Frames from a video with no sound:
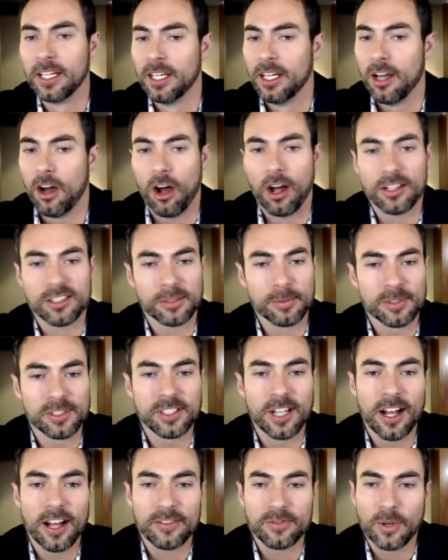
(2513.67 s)
awesome
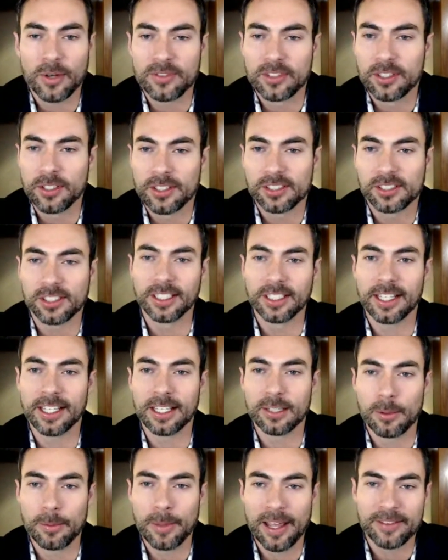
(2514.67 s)
stuff. We'll have to do this again.
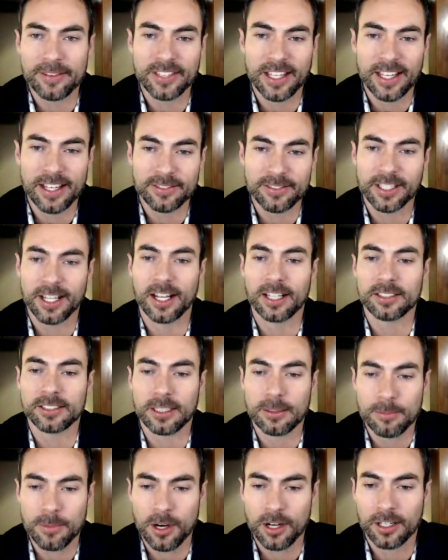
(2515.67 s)
We may have to have
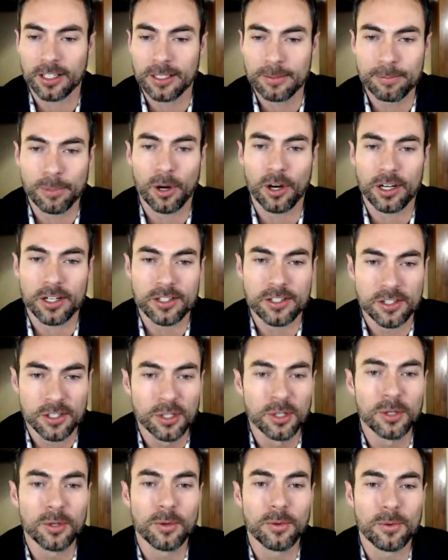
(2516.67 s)
content marketing part
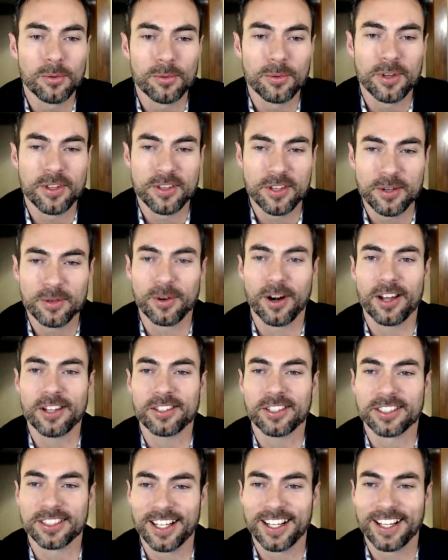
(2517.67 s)
2 with you, Russ, because I